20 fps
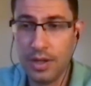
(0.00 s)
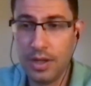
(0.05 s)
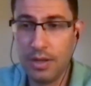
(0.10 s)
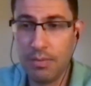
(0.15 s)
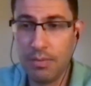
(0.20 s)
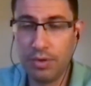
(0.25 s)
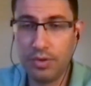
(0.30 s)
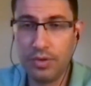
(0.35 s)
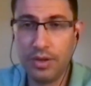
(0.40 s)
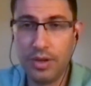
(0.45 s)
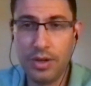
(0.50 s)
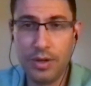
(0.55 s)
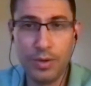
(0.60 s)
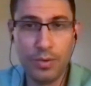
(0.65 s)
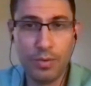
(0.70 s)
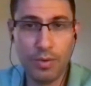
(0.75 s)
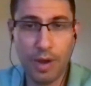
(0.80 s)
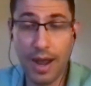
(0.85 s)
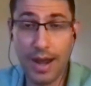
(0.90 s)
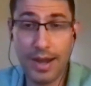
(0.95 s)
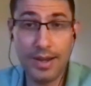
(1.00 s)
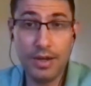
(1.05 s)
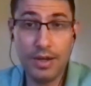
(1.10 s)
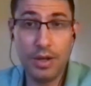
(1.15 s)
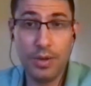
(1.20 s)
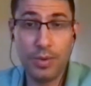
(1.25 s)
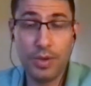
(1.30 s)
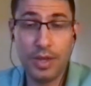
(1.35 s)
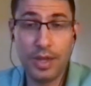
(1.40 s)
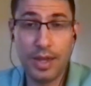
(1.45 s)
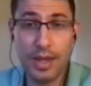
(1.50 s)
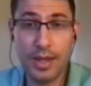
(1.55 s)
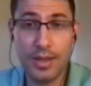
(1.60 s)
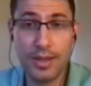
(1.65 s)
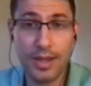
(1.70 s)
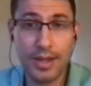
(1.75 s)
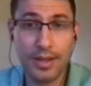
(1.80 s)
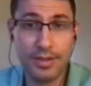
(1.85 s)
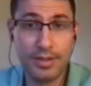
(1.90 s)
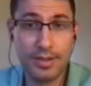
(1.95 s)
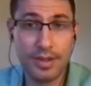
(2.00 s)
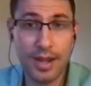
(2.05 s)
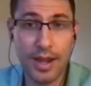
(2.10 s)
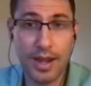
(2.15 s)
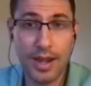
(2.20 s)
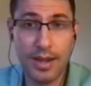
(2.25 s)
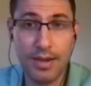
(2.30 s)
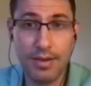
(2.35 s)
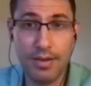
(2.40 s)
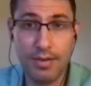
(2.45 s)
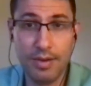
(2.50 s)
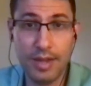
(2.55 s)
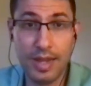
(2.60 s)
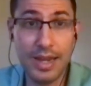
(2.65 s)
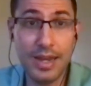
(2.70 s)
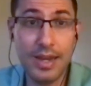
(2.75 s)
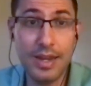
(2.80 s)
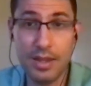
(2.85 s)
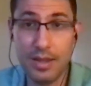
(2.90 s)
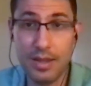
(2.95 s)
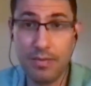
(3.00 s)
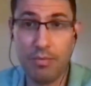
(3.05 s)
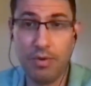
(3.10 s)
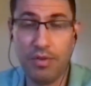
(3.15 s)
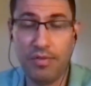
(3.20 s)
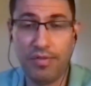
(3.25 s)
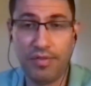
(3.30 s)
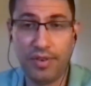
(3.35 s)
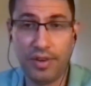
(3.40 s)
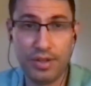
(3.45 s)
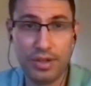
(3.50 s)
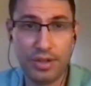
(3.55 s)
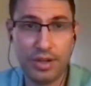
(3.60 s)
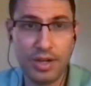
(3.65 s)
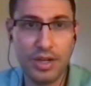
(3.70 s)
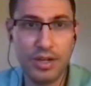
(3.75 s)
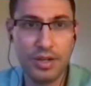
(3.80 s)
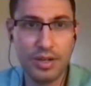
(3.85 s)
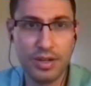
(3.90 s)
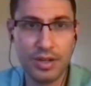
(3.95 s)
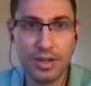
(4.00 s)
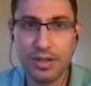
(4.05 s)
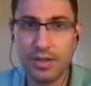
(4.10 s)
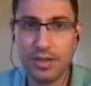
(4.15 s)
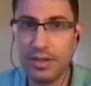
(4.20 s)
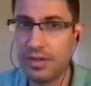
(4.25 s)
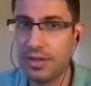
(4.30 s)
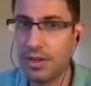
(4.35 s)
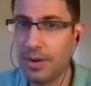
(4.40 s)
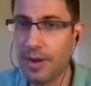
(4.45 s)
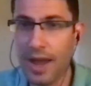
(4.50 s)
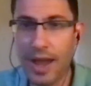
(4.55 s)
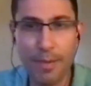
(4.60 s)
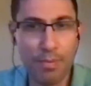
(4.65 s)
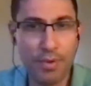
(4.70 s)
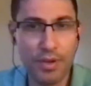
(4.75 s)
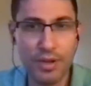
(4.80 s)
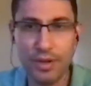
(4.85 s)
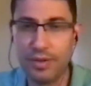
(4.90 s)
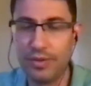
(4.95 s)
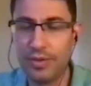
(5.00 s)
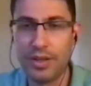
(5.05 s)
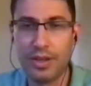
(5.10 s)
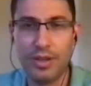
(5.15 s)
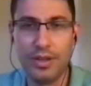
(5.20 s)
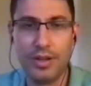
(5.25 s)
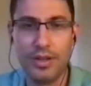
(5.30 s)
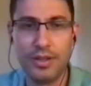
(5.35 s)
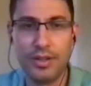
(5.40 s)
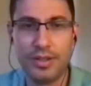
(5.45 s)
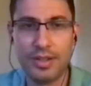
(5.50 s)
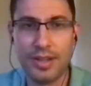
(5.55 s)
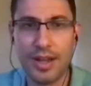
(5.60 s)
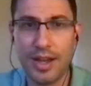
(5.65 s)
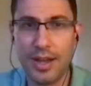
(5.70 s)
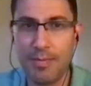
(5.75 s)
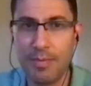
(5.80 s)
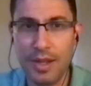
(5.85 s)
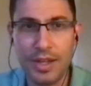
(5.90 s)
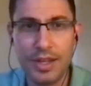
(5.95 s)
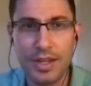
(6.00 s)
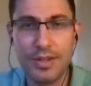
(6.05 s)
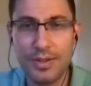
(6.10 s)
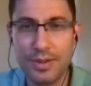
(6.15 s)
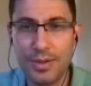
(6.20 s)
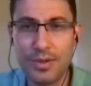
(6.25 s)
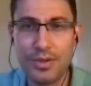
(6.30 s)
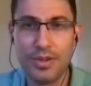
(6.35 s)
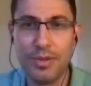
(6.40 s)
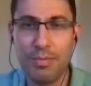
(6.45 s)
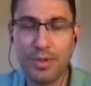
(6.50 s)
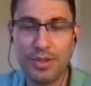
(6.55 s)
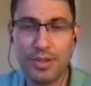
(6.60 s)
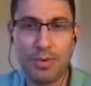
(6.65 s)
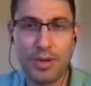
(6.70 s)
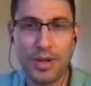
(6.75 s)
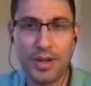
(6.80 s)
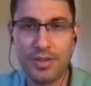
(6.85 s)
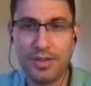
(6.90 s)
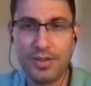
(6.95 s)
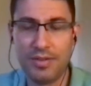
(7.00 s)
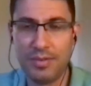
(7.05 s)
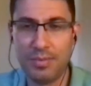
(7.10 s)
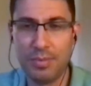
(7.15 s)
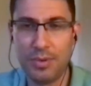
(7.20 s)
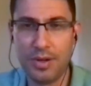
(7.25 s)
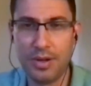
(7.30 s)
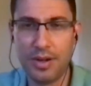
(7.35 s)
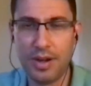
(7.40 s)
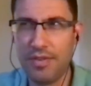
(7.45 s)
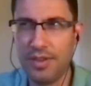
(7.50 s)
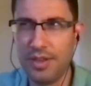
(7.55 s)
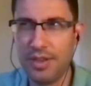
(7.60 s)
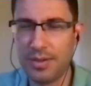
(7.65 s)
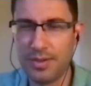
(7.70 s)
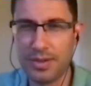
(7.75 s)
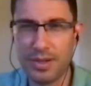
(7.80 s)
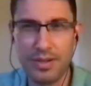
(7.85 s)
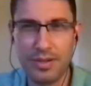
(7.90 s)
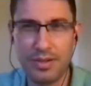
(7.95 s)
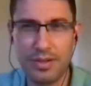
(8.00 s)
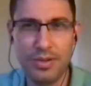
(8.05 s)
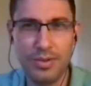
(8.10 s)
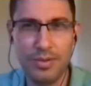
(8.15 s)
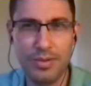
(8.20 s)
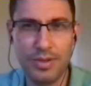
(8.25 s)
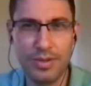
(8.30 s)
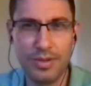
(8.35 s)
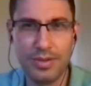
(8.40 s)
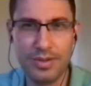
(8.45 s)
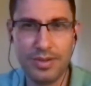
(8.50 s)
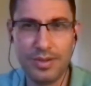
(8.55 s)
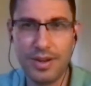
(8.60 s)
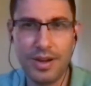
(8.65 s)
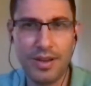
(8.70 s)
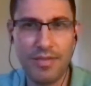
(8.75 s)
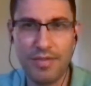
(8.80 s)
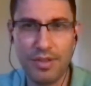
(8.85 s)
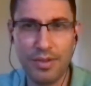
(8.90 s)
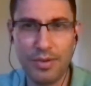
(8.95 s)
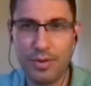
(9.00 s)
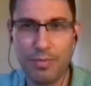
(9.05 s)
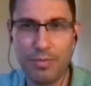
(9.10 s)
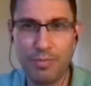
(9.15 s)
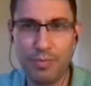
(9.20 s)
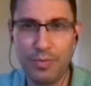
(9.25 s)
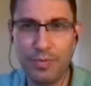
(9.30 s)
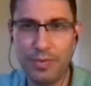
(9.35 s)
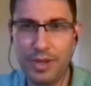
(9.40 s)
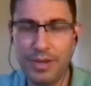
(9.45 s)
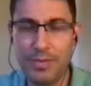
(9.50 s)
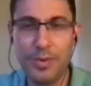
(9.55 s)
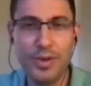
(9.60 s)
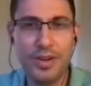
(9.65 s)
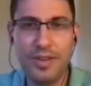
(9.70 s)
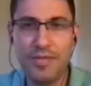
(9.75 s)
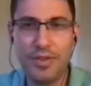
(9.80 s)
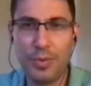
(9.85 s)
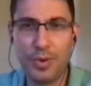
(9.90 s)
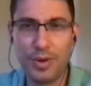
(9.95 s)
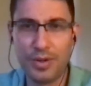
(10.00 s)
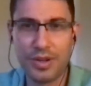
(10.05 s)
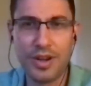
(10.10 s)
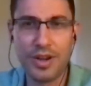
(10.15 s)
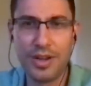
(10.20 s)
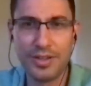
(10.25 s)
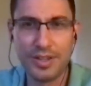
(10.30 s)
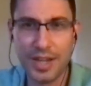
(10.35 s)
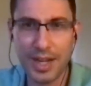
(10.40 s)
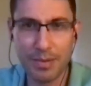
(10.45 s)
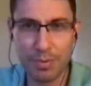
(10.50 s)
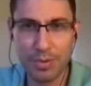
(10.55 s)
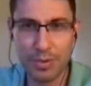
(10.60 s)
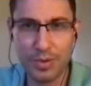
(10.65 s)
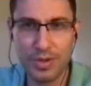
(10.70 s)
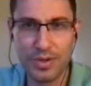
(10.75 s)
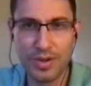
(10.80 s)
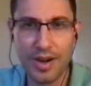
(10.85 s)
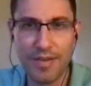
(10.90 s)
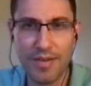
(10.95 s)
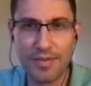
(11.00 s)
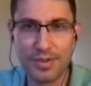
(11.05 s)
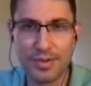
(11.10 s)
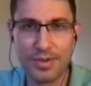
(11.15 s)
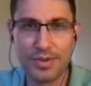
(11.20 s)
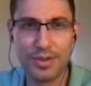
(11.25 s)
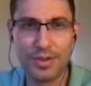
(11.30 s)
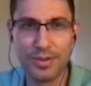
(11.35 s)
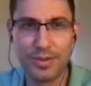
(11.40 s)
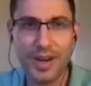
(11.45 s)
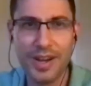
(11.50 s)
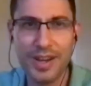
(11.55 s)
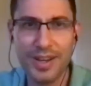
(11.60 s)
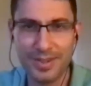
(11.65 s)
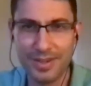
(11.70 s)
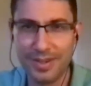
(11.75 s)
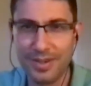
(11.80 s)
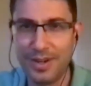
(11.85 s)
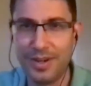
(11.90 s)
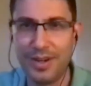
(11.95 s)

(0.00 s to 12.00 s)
And Pelot, I didn't know he had that side in him of frustration because he's so happy-go-lucky all the time. He usually puts a positive spin on everything. I was like, dude, this is not even the it wasn't even the worst contact between drivers during the race, and you're